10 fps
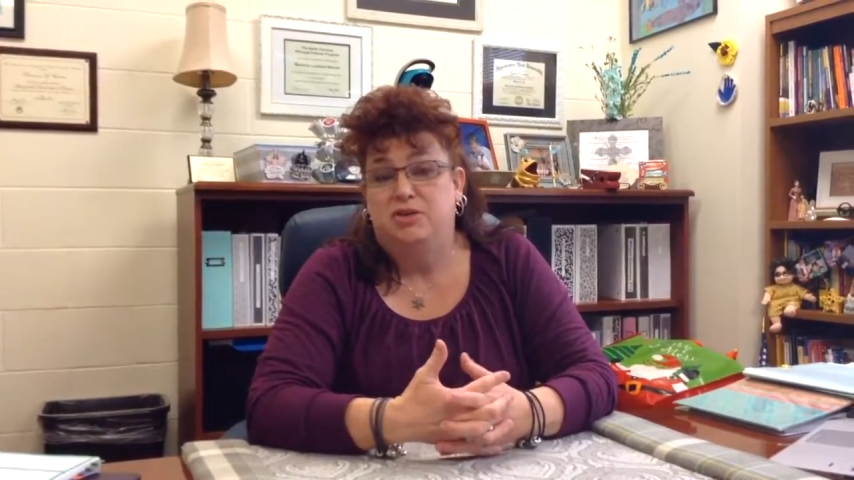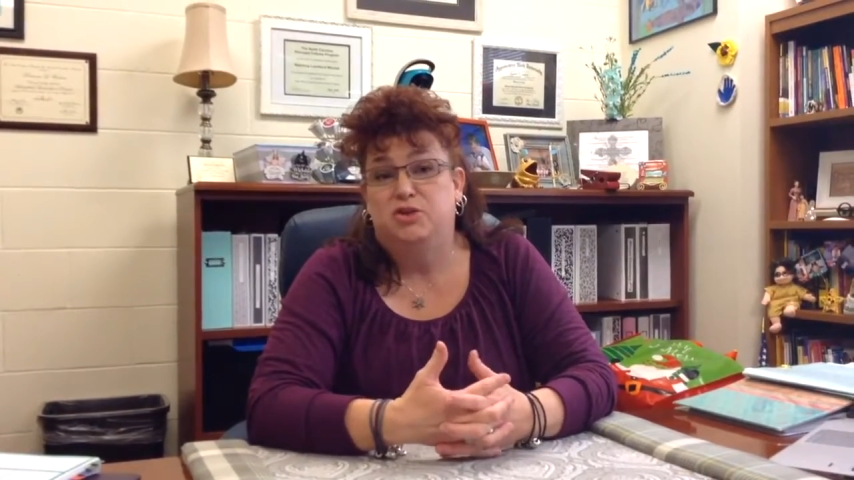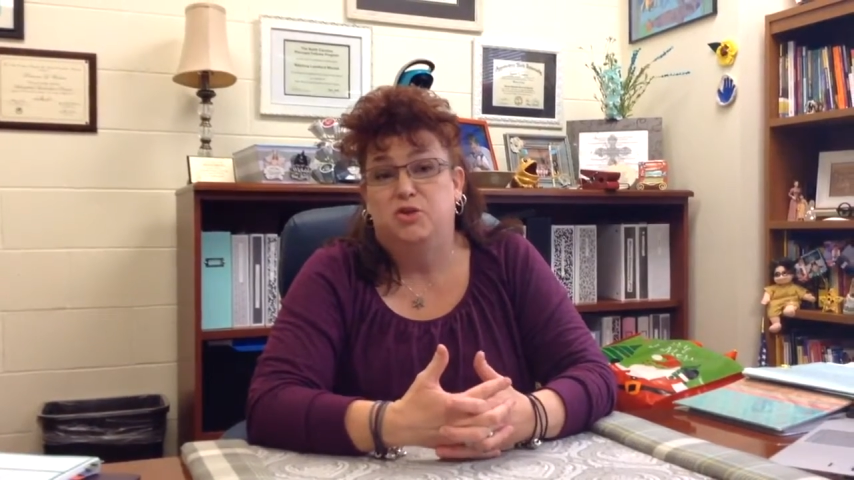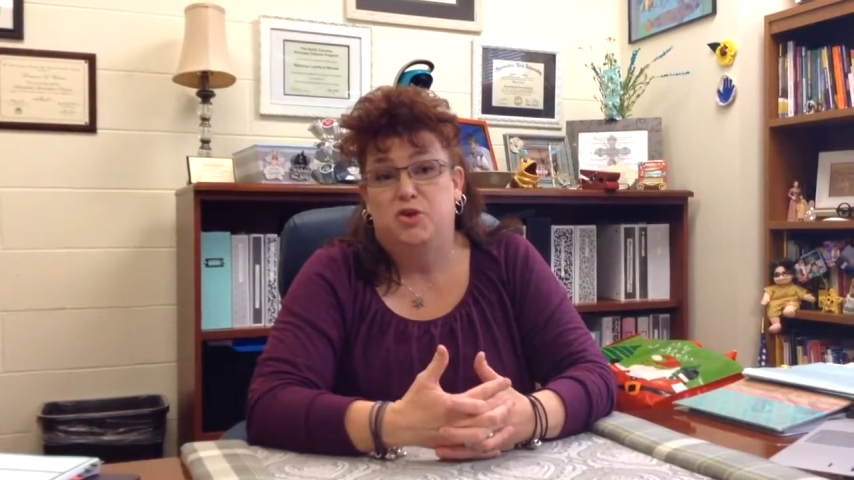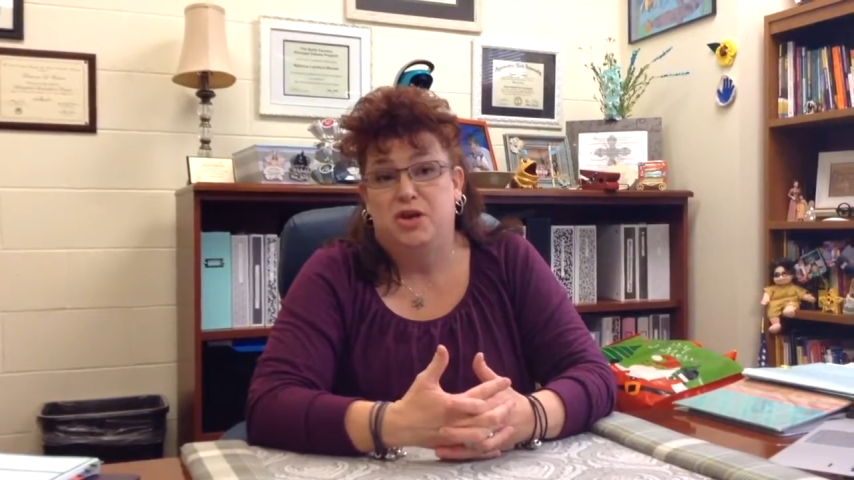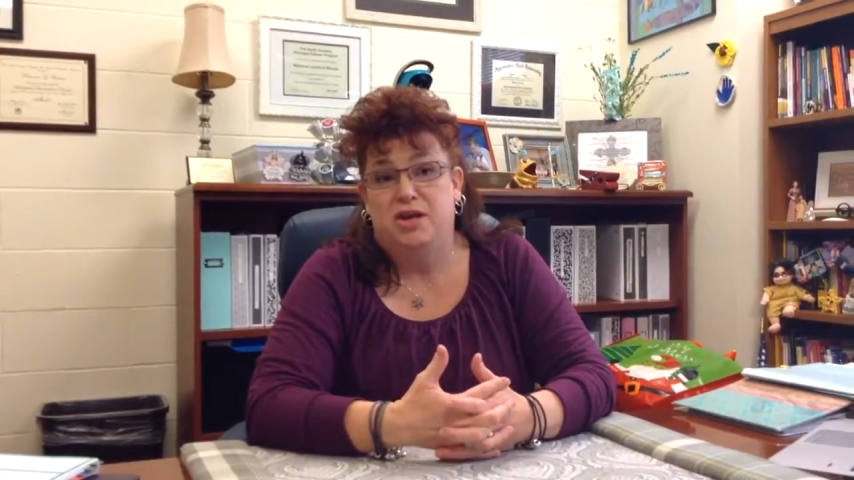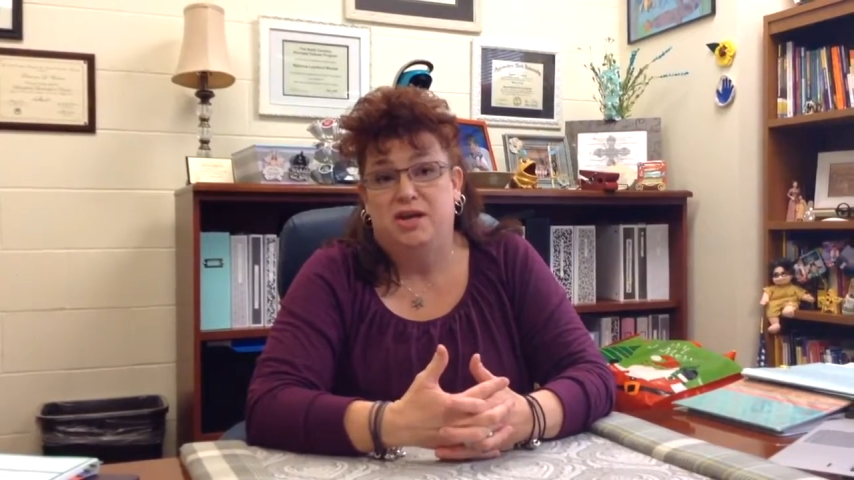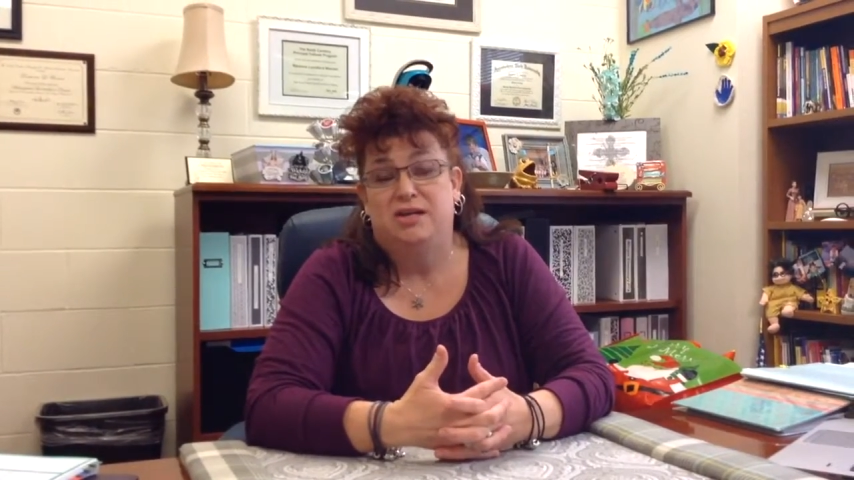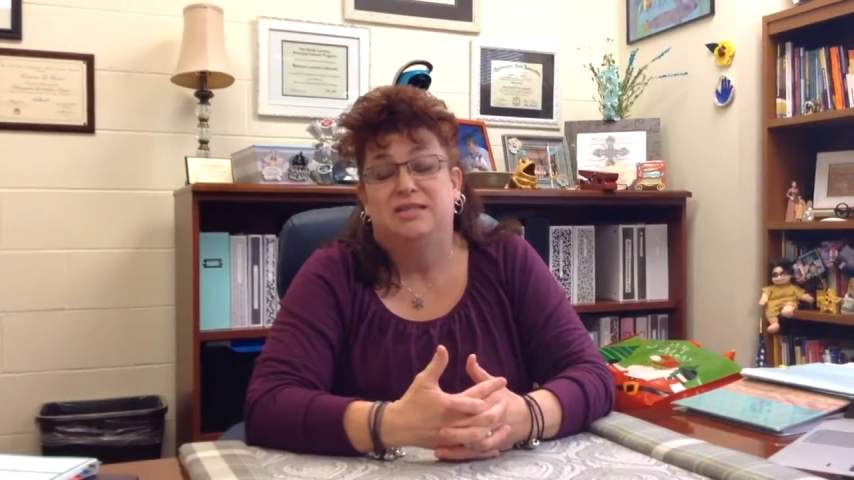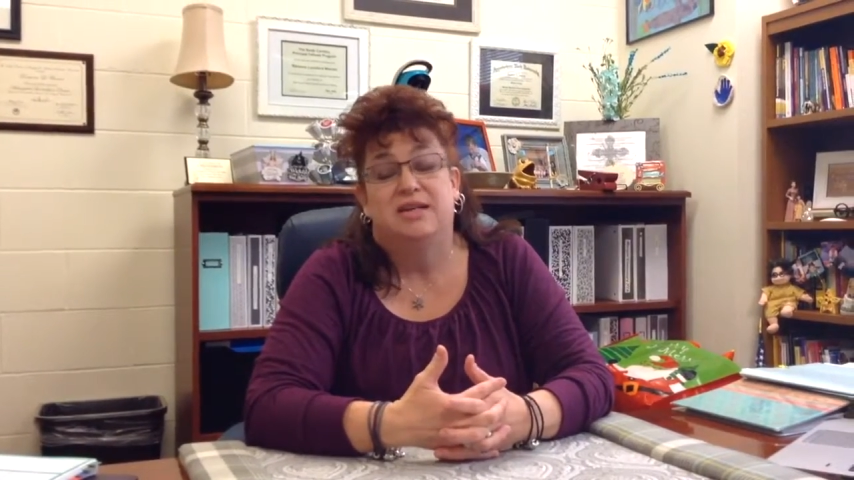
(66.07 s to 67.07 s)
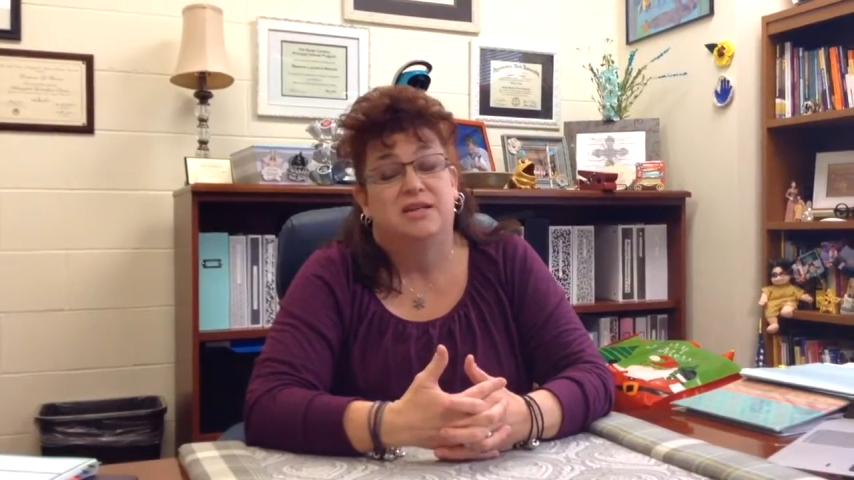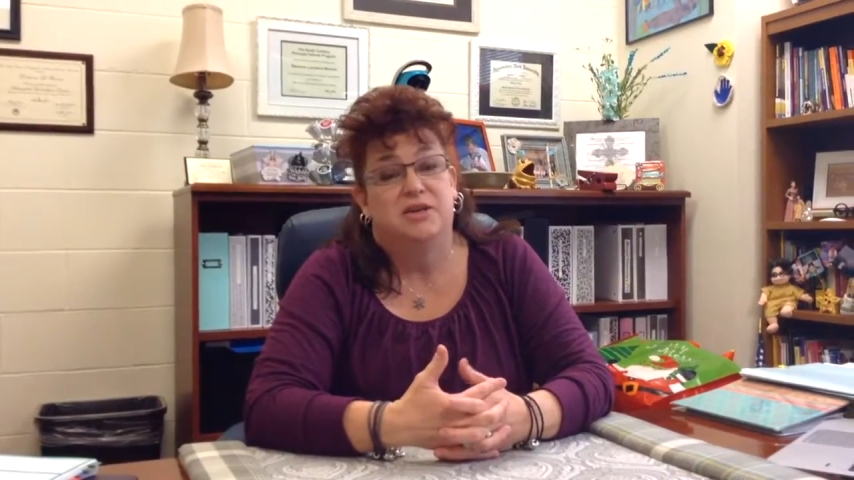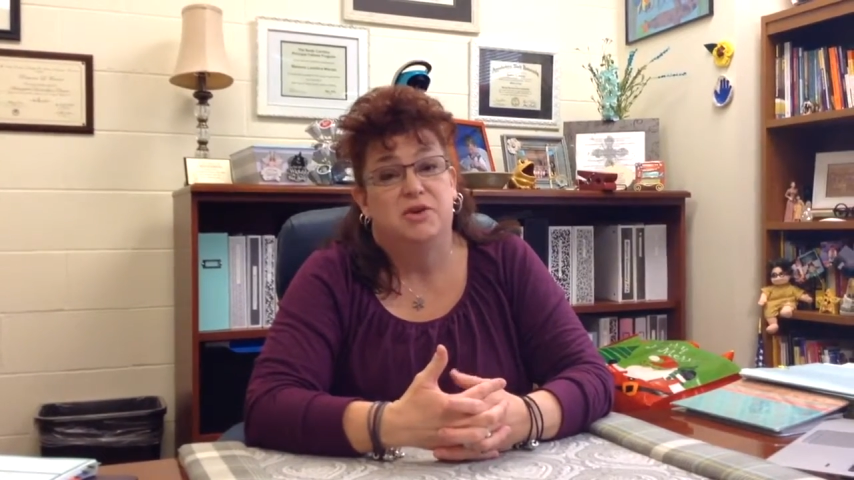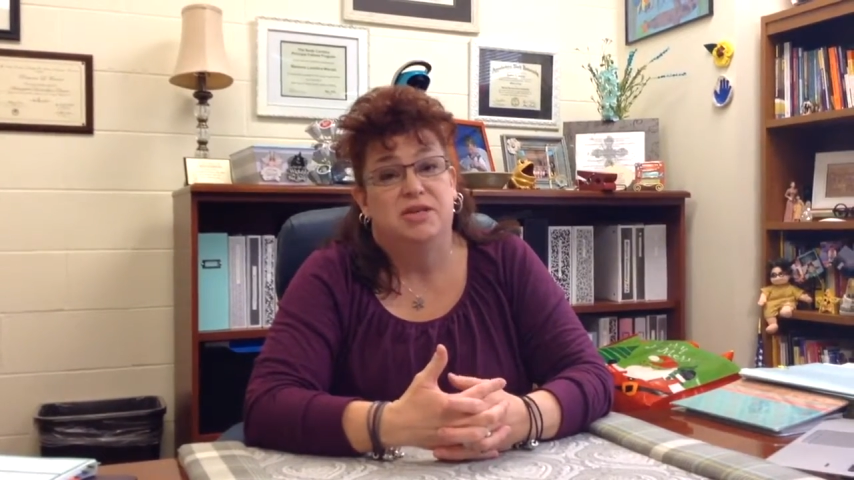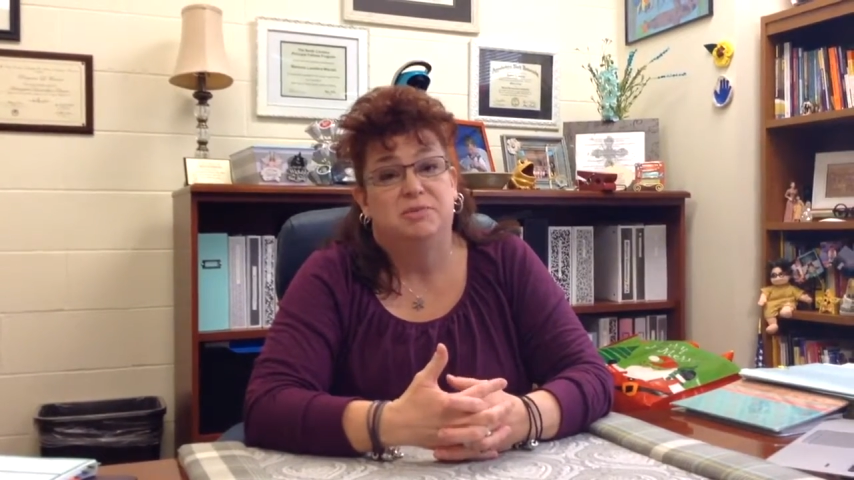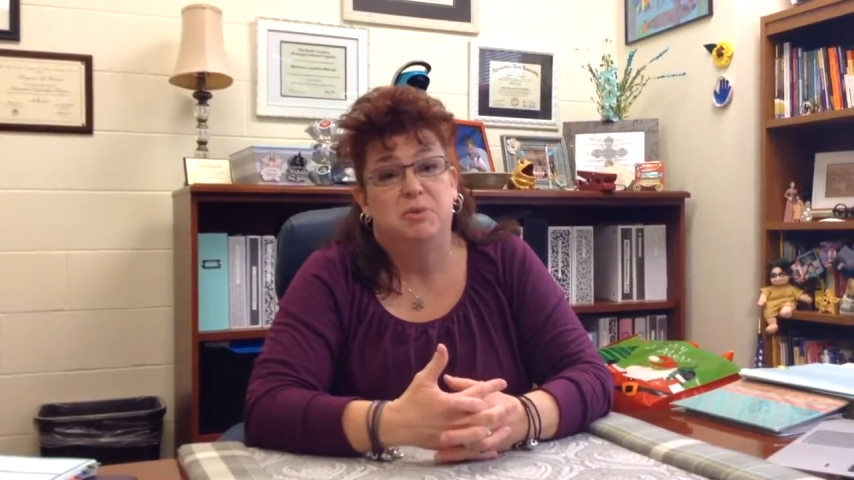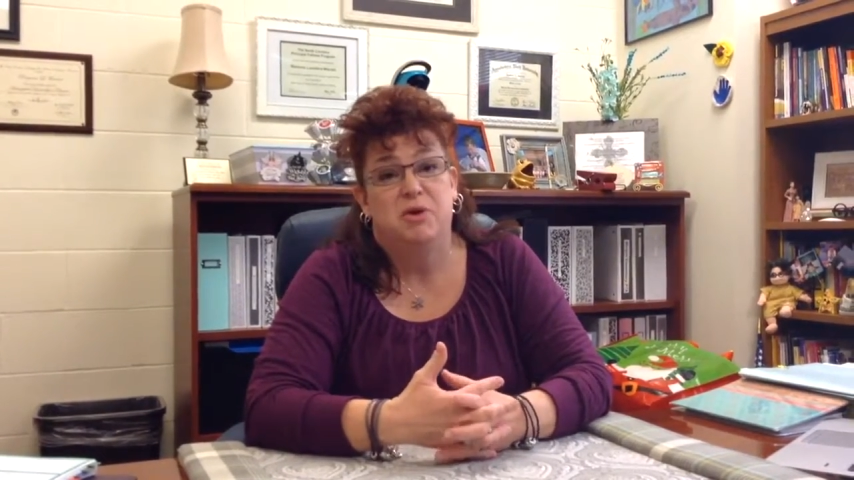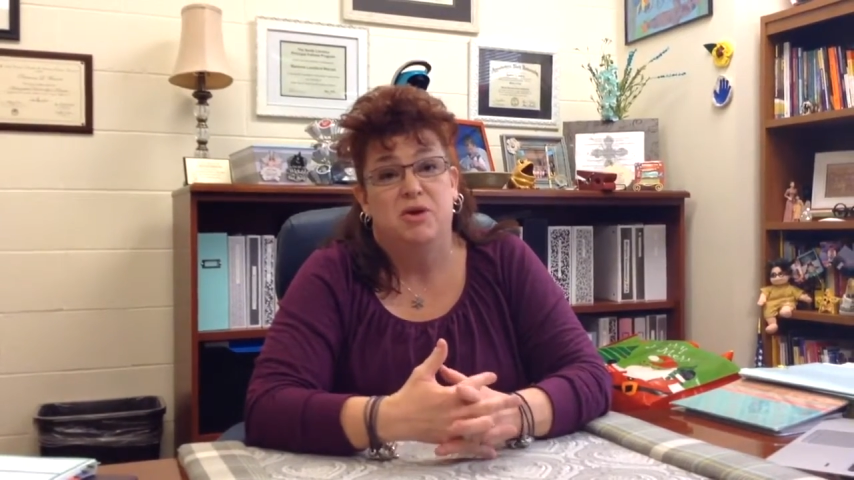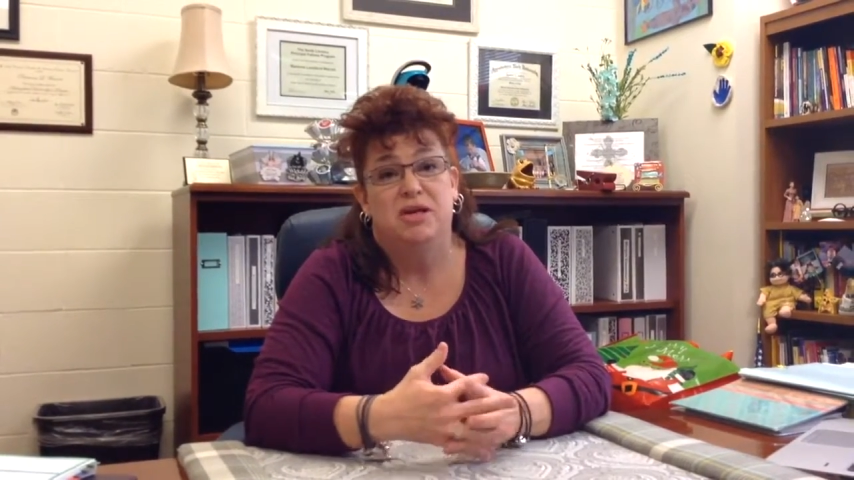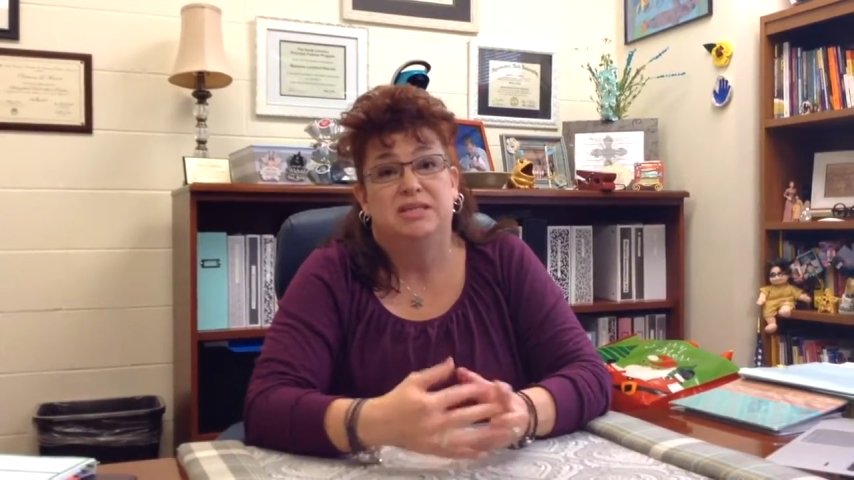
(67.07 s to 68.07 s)
degree and secondary
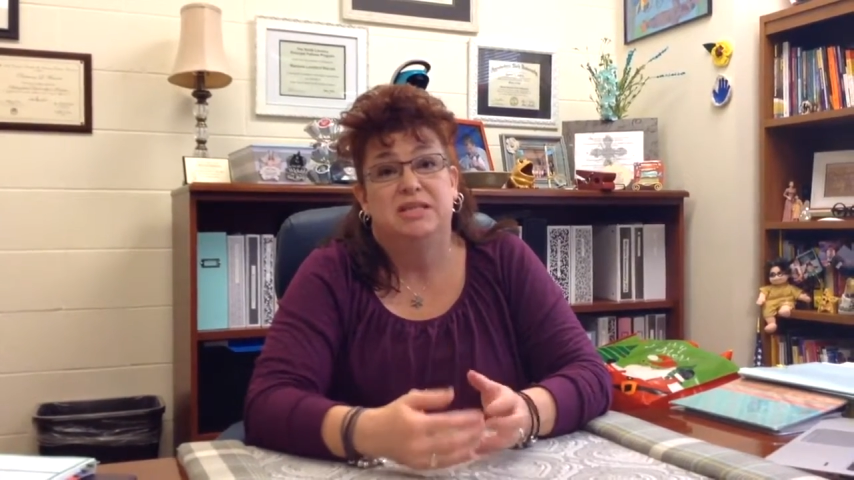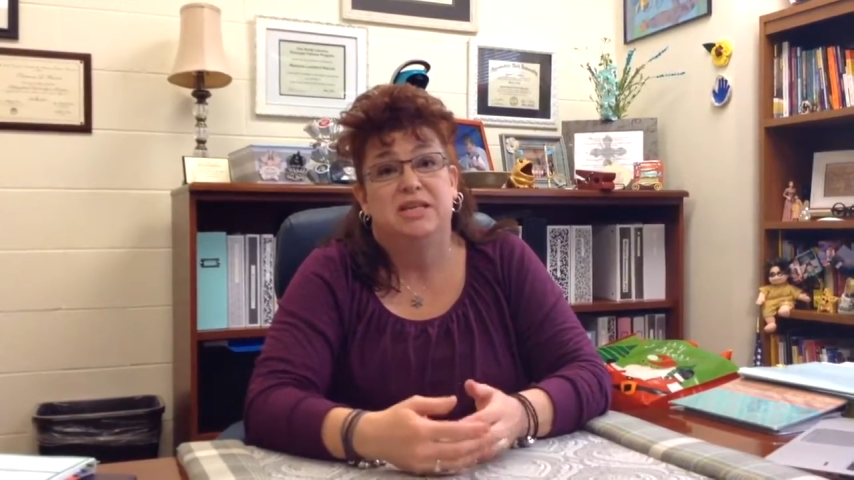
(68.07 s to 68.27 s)
experience